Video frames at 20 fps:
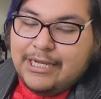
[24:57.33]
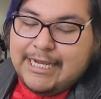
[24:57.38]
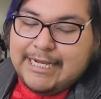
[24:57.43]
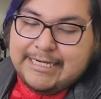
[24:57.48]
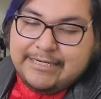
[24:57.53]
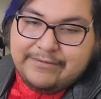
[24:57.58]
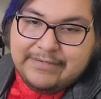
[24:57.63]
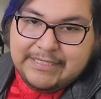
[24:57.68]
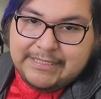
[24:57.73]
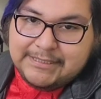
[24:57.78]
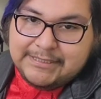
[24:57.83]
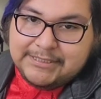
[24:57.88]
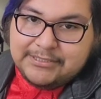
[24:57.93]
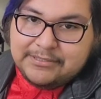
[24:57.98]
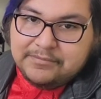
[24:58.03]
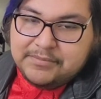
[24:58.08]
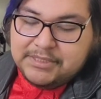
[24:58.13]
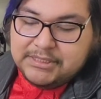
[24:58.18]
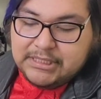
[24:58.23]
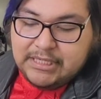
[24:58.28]
Anyways, so
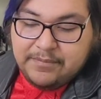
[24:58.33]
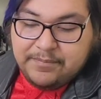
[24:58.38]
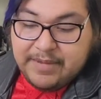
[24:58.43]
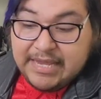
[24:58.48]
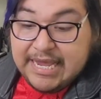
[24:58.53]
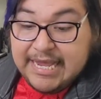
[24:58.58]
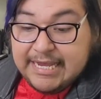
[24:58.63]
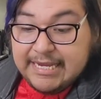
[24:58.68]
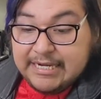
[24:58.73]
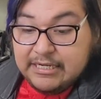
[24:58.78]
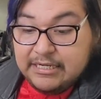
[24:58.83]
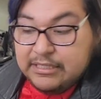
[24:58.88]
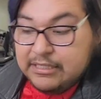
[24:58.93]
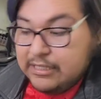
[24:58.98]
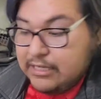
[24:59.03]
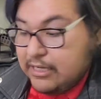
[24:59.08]
I'm gonna skip ahead.